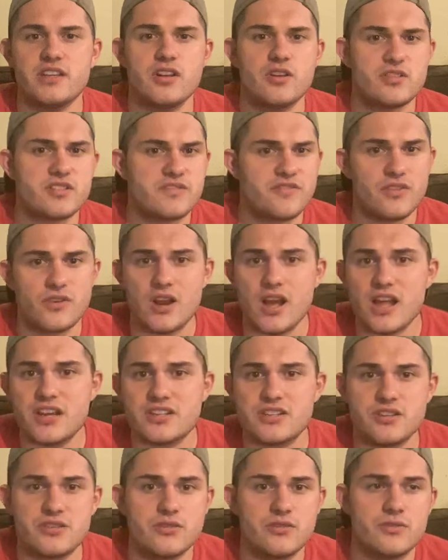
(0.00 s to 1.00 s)

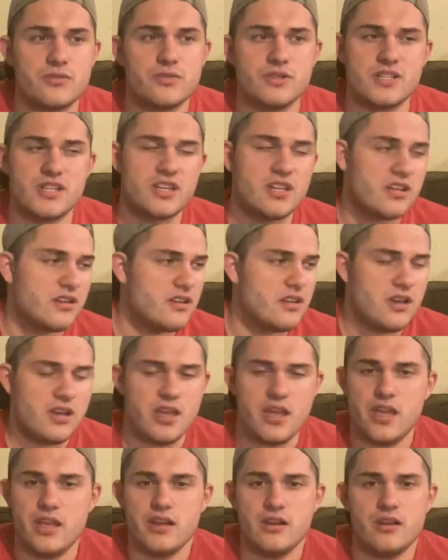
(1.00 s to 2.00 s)
Nosferatus
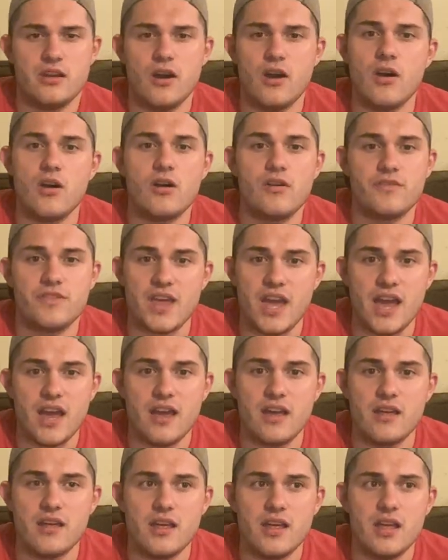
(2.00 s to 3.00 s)
and all of that